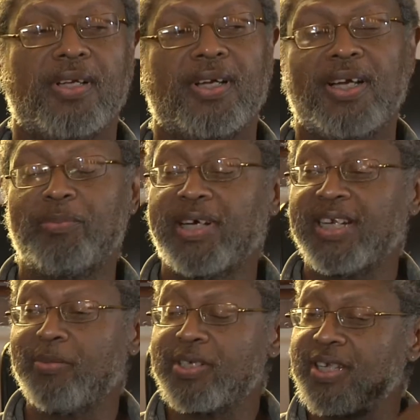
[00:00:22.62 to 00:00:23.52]
Hi, my
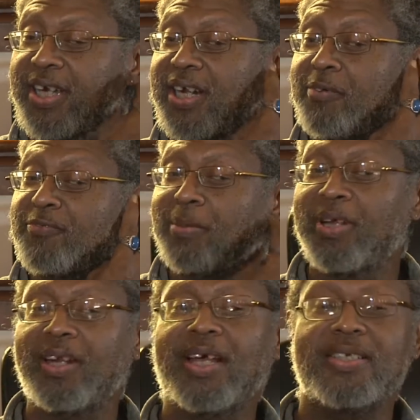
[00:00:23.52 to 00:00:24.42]
name is Ed. I'm from
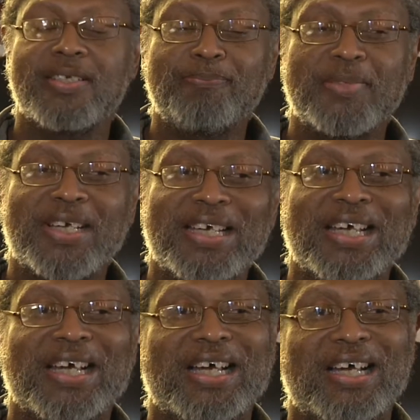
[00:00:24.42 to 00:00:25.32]
Atlanta,
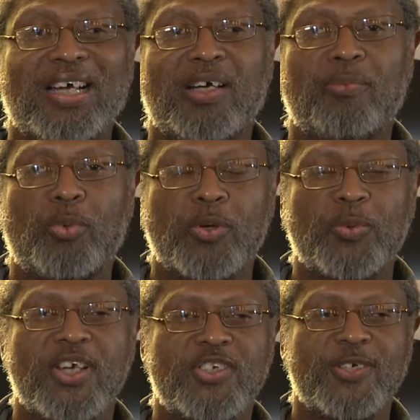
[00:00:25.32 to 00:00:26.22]
born and
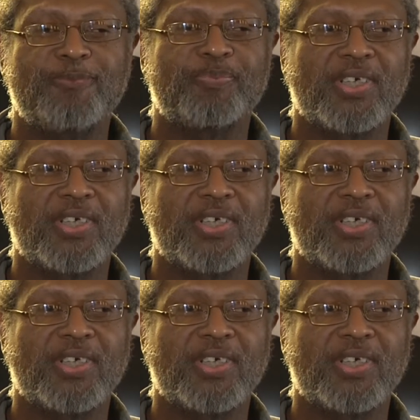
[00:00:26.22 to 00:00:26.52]
raised here.